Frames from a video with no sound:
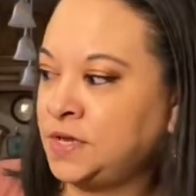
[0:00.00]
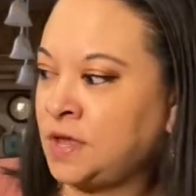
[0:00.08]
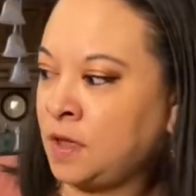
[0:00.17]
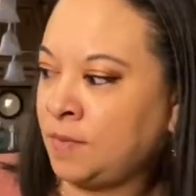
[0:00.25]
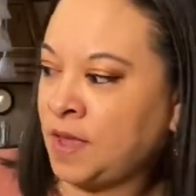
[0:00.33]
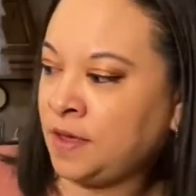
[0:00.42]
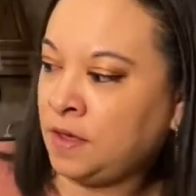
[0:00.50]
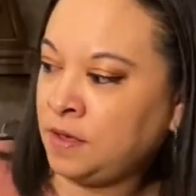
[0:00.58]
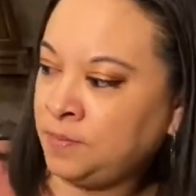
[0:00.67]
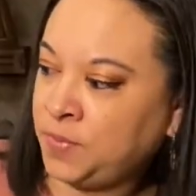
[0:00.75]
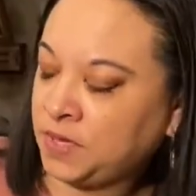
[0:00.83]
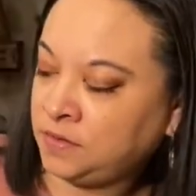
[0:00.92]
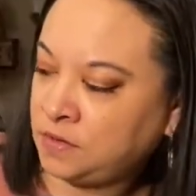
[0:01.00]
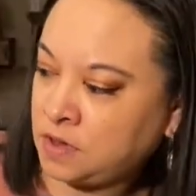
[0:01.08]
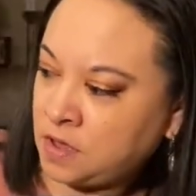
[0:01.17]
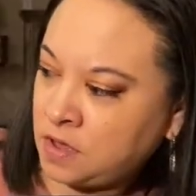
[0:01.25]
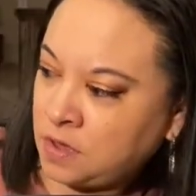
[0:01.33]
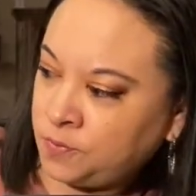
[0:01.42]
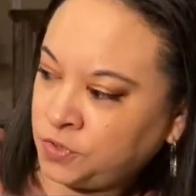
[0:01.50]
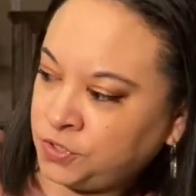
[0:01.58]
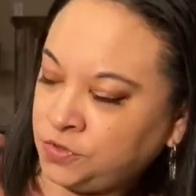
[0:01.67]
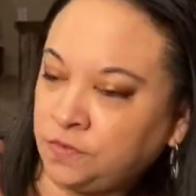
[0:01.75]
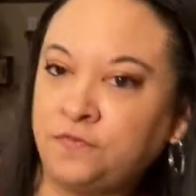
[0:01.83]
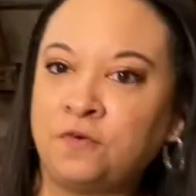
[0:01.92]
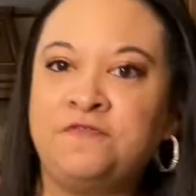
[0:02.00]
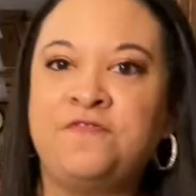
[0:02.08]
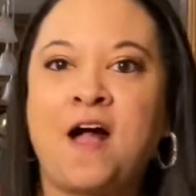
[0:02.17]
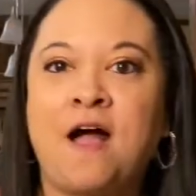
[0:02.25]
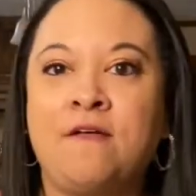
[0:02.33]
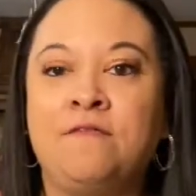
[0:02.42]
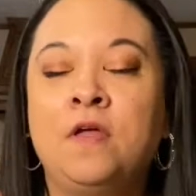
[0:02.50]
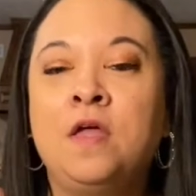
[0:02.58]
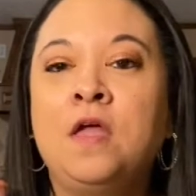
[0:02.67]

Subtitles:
I picked up 5.